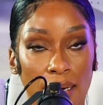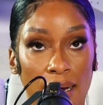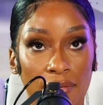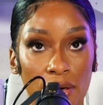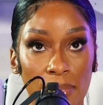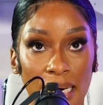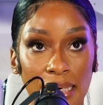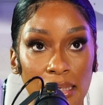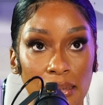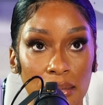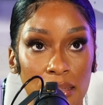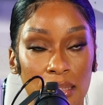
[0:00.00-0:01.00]
Everybody
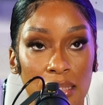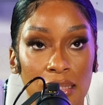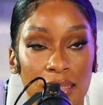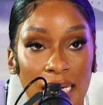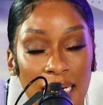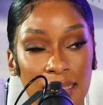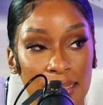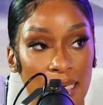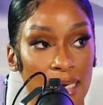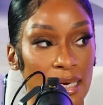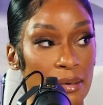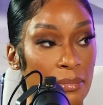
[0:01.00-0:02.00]
looks the exact
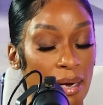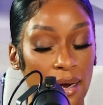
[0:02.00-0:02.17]
same.